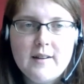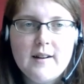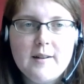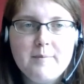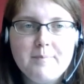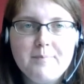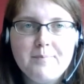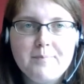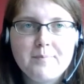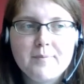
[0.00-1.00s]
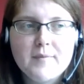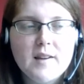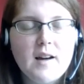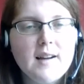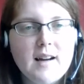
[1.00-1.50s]

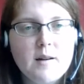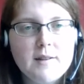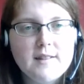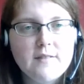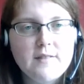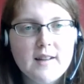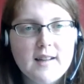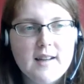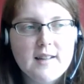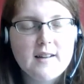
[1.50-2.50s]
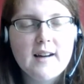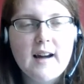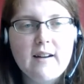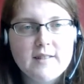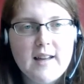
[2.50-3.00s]
I count myself lucky that I
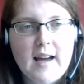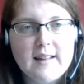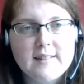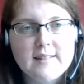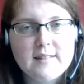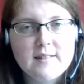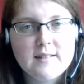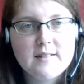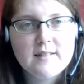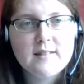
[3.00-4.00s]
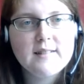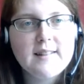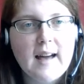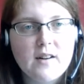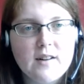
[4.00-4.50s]
haven't had
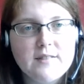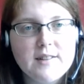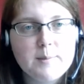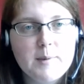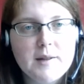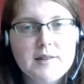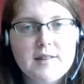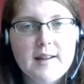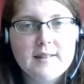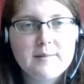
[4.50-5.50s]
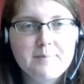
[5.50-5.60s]
that kind of experience yet.